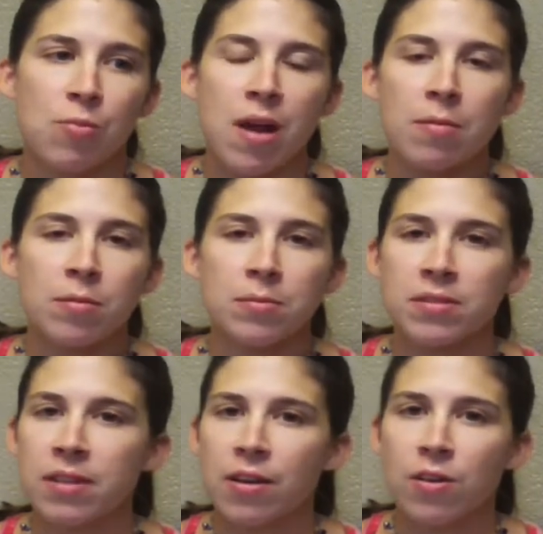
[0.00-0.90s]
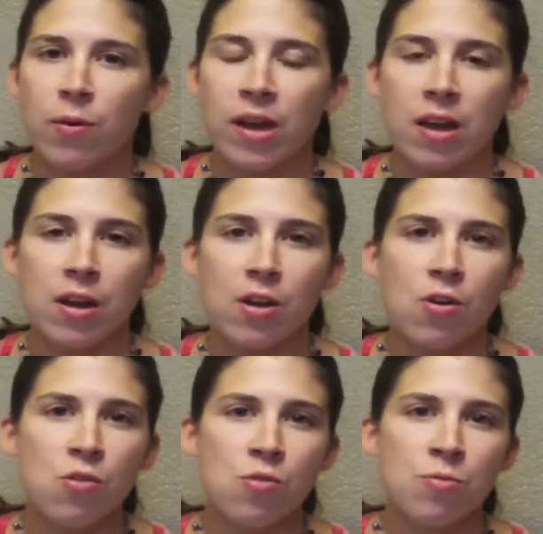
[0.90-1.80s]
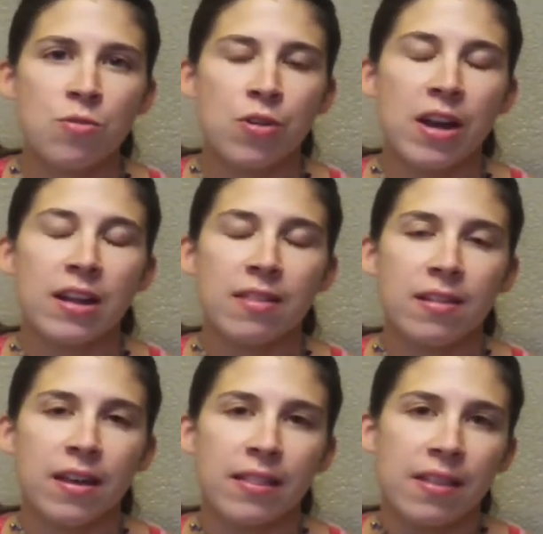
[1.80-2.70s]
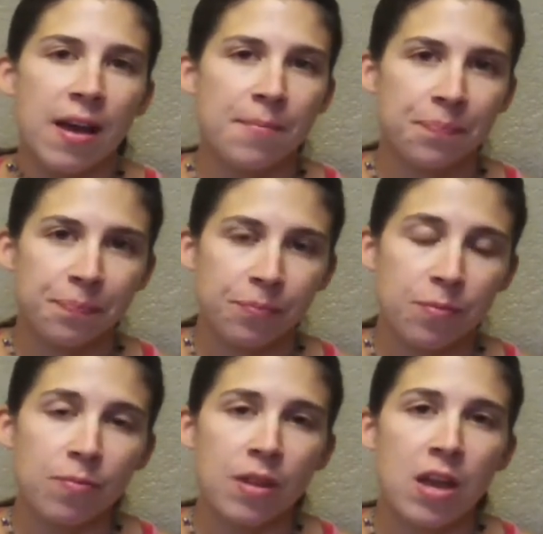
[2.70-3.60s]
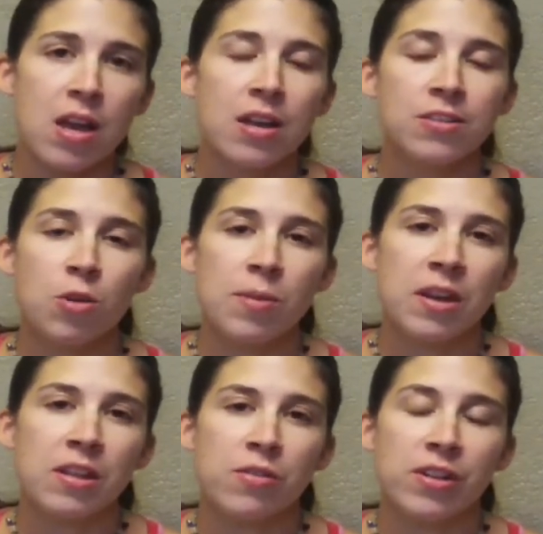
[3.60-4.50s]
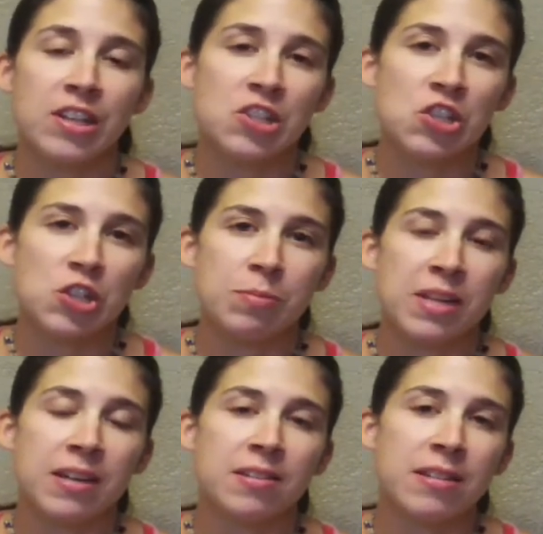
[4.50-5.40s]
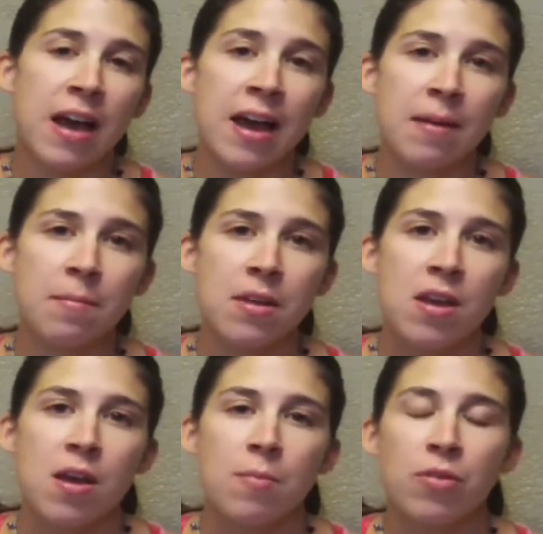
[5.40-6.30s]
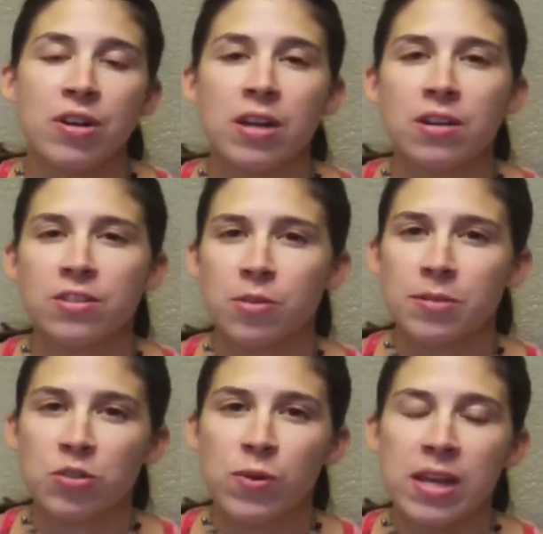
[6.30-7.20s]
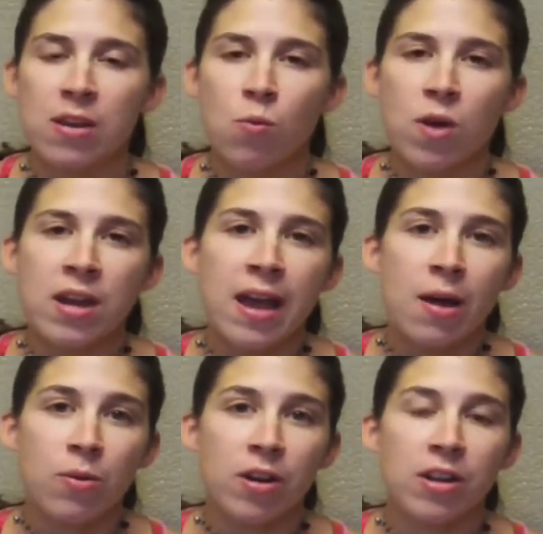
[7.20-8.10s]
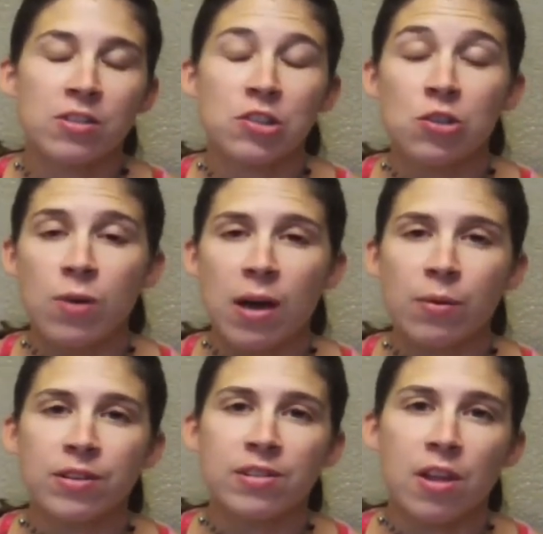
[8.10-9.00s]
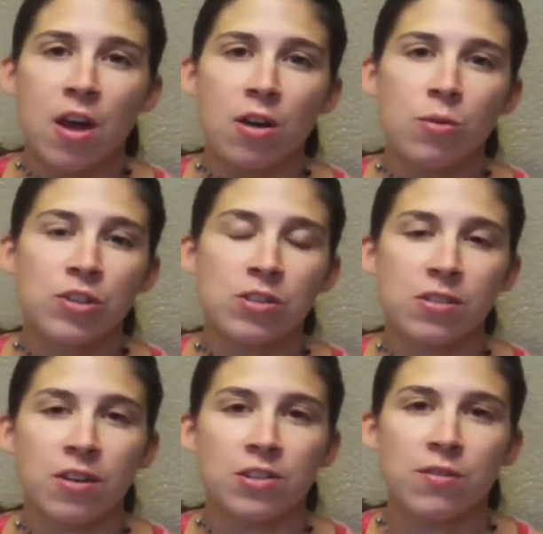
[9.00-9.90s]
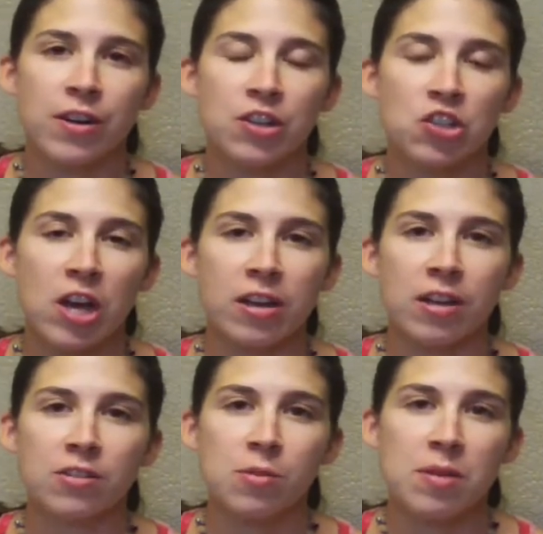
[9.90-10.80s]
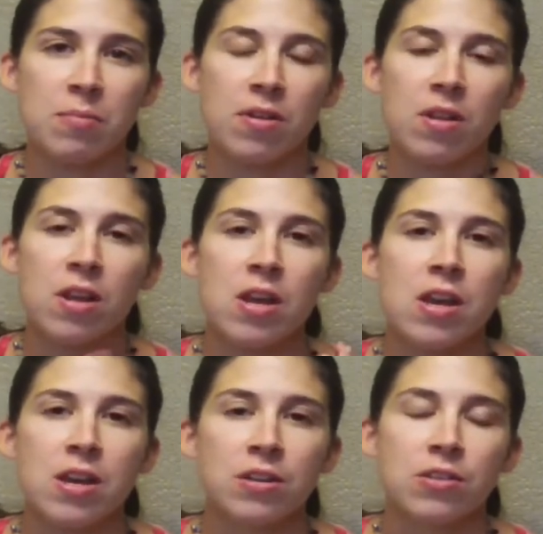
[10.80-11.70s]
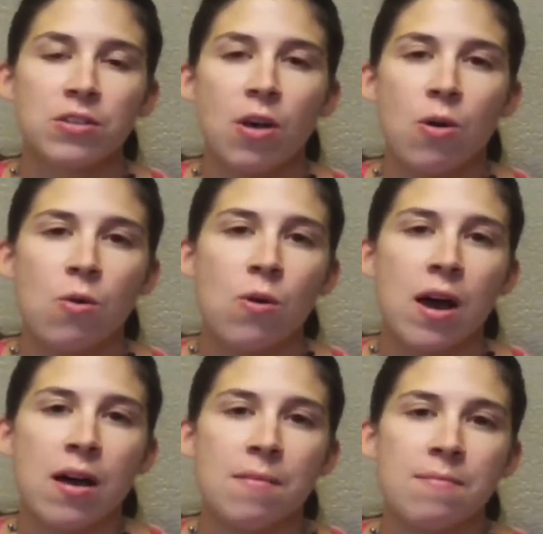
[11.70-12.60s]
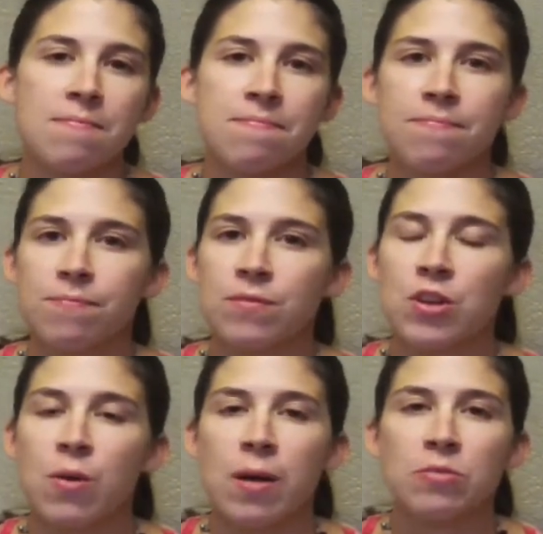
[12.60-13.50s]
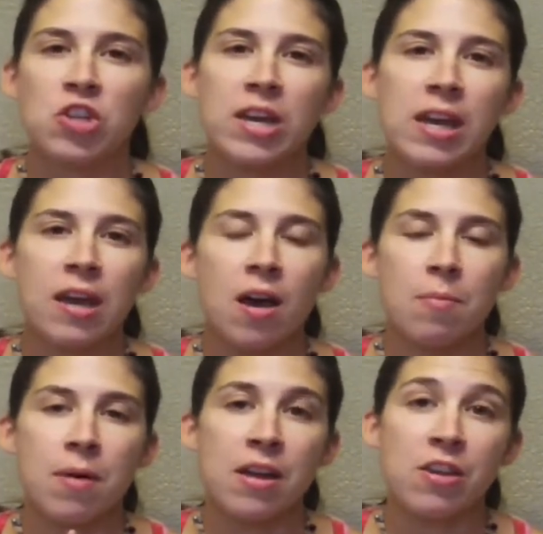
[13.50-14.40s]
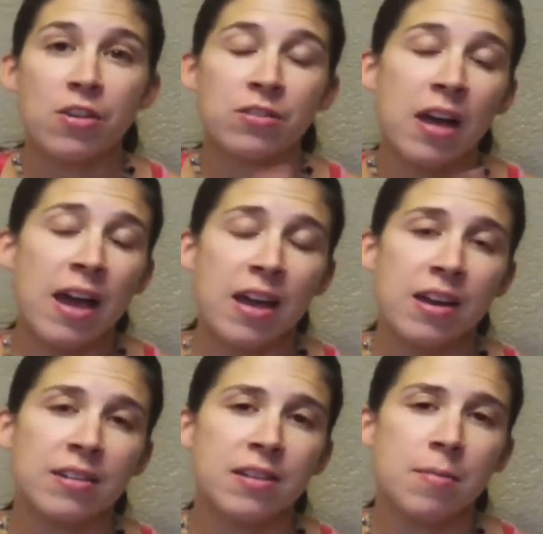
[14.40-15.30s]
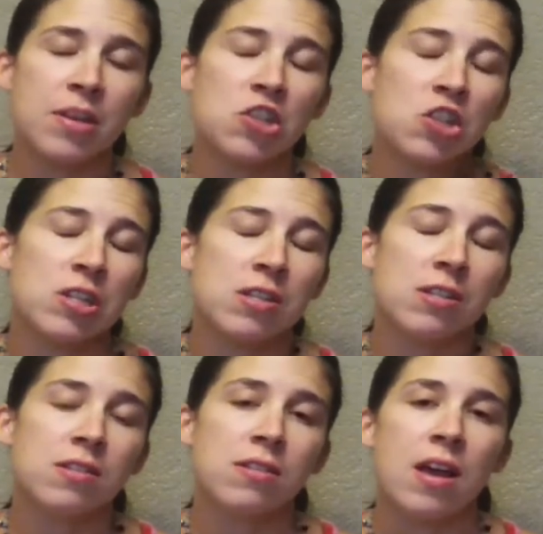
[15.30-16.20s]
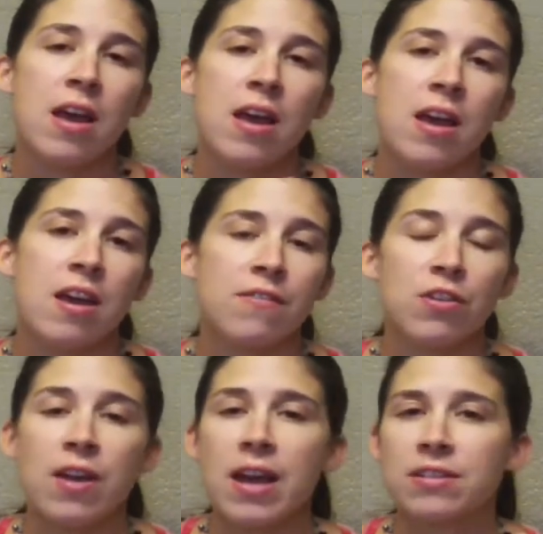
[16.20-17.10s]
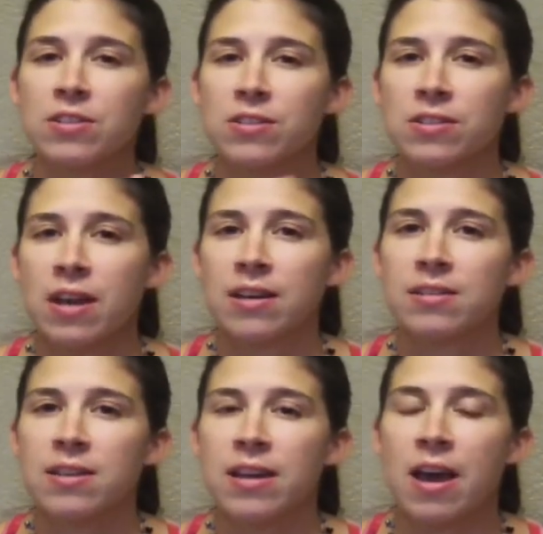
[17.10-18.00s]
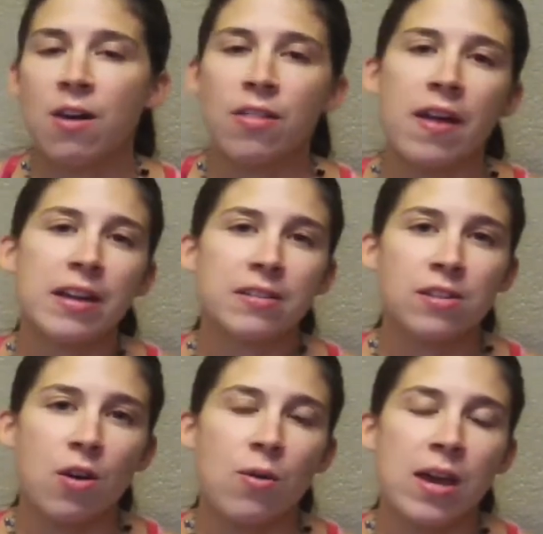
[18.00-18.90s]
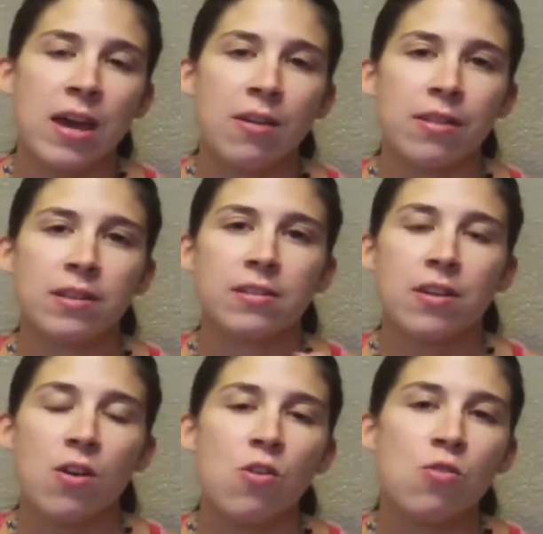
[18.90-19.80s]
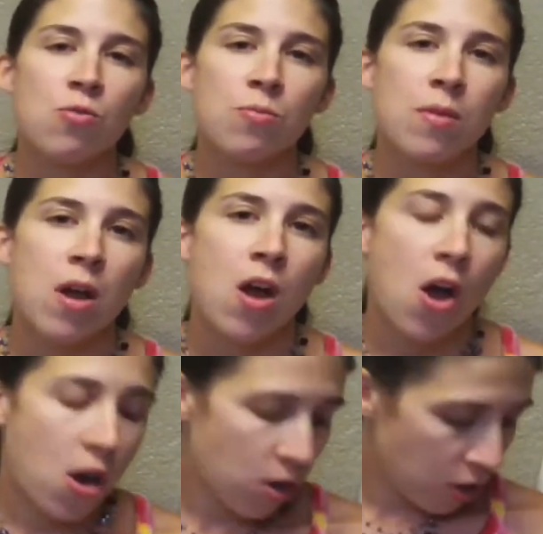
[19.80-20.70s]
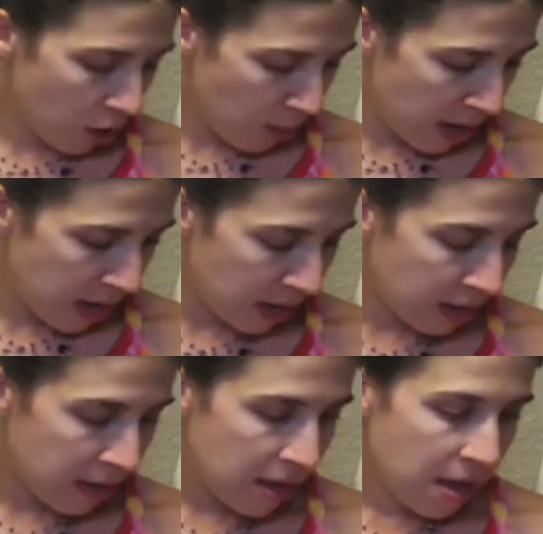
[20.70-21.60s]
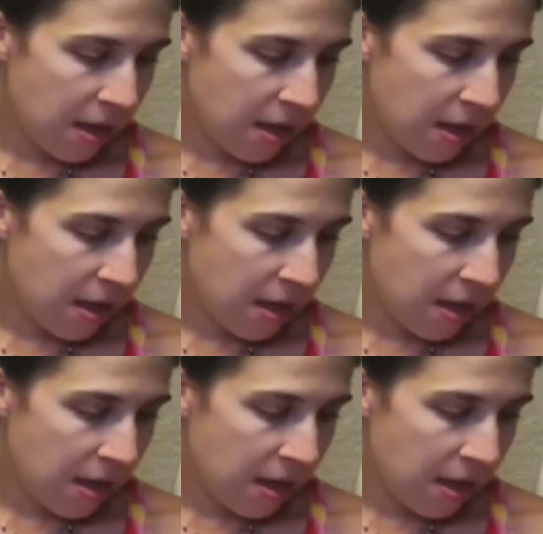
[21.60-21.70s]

problems that are going on at home or anything like that. So building the relationship takes time. Prenatals are between 1 hour and 2 hours long, which is also very shocking to people. So, I'm checking up on your diet, as I mentioned, if you're exercising, how that's going, how things at home are going,